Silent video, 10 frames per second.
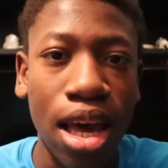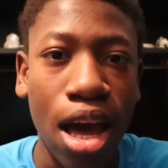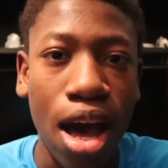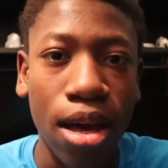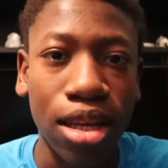
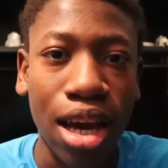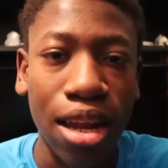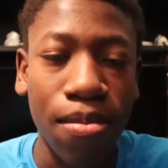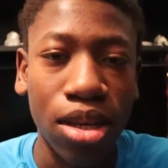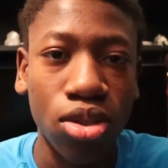it
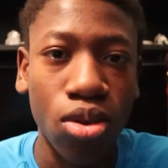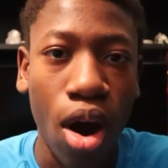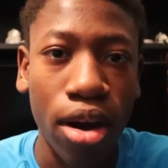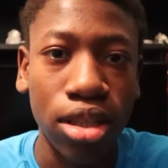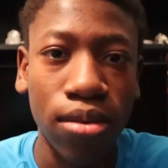kind of makes you
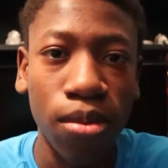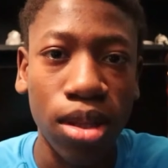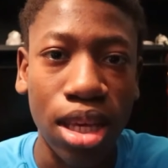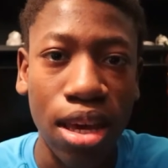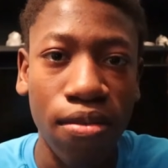hard to
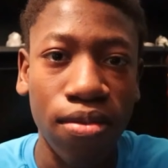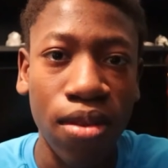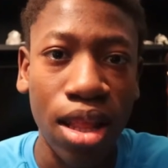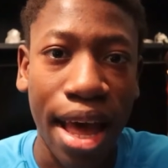believe,